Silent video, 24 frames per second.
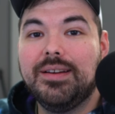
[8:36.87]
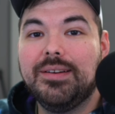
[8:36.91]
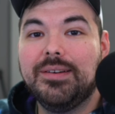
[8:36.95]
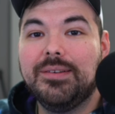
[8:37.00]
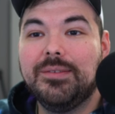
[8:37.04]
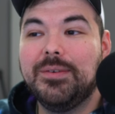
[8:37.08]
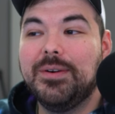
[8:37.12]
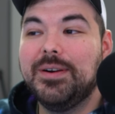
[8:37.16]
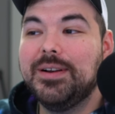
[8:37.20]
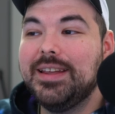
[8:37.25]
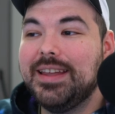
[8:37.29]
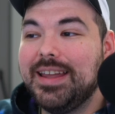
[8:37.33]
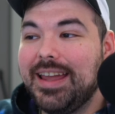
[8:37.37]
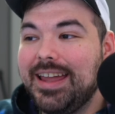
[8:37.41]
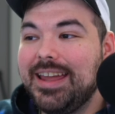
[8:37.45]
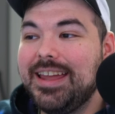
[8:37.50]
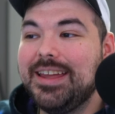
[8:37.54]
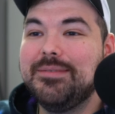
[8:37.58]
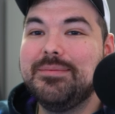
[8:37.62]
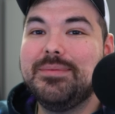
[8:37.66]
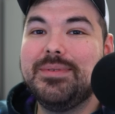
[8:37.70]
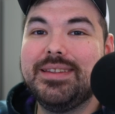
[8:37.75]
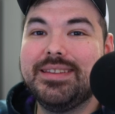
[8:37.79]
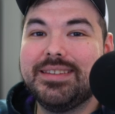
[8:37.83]
What
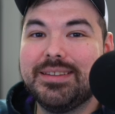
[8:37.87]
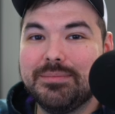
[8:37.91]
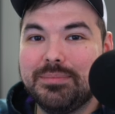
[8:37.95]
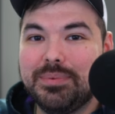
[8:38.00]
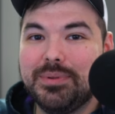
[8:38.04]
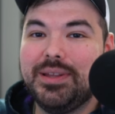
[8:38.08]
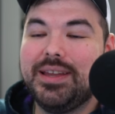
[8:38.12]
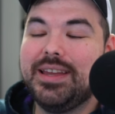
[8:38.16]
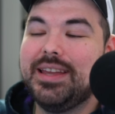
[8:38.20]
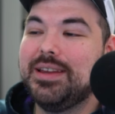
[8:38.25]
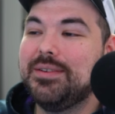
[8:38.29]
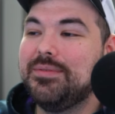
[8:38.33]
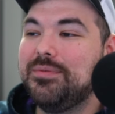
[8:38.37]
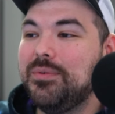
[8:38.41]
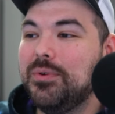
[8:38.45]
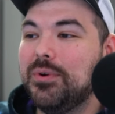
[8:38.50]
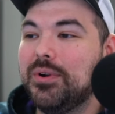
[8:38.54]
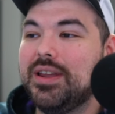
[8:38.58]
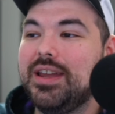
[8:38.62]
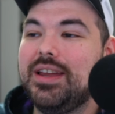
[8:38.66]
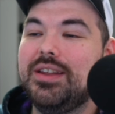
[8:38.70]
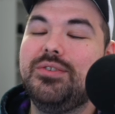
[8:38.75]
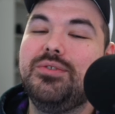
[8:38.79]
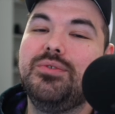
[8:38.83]
game is it playing at
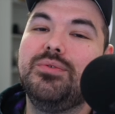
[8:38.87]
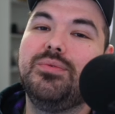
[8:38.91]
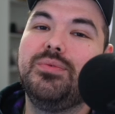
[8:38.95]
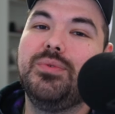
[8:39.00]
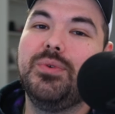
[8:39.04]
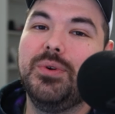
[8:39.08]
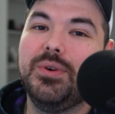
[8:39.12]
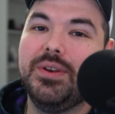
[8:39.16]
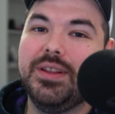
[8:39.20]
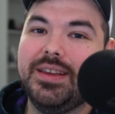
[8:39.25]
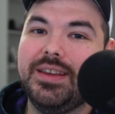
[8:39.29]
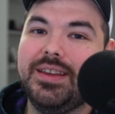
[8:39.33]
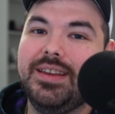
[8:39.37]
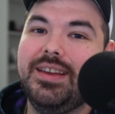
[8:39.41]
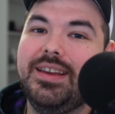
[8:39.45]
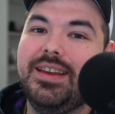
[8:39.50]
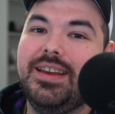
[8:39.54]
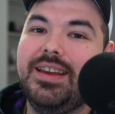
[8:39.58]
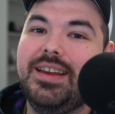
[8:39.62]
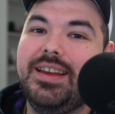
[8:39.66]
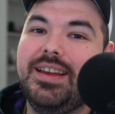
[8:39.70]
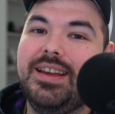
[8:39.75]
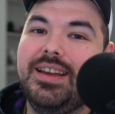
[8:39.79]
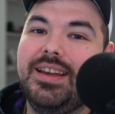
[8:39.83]
4K 240?
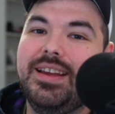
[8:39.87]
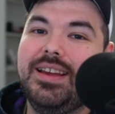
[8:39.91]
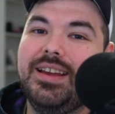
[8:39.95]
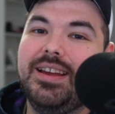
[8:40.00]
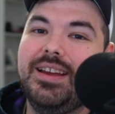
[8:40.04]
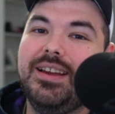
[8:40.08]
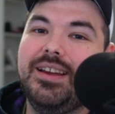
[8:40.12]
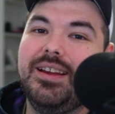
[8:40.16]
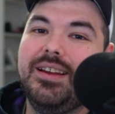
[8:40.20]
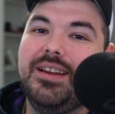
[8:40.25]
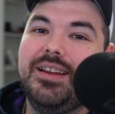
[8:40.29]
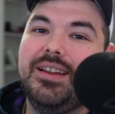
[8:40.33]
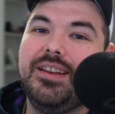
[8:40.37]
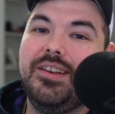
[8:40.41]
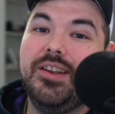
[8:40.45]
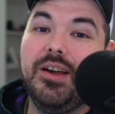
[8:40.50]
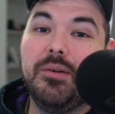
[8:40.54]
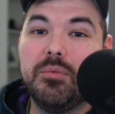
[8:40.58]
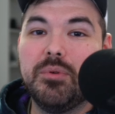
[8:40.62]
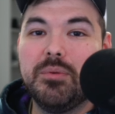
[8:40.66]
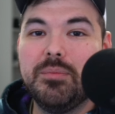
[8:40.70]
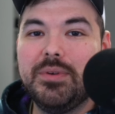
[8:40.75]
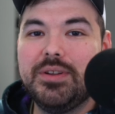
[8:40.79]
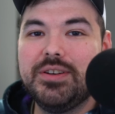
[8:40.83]

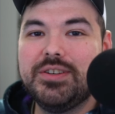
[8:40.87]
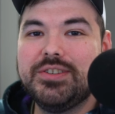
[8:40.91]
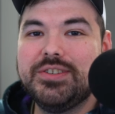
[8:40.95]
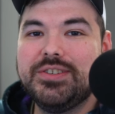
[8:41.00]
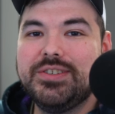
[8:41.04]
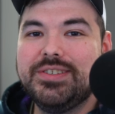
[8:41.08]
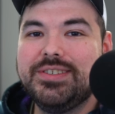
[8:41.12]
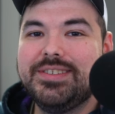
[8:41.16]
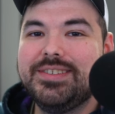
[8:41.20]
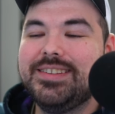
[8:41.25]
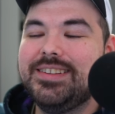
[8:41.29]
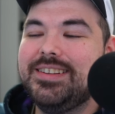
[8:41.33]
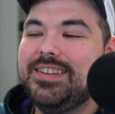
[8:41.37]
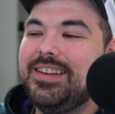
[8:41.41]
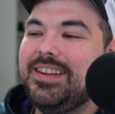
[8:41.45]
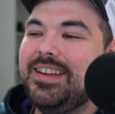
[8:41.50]
Number munchers?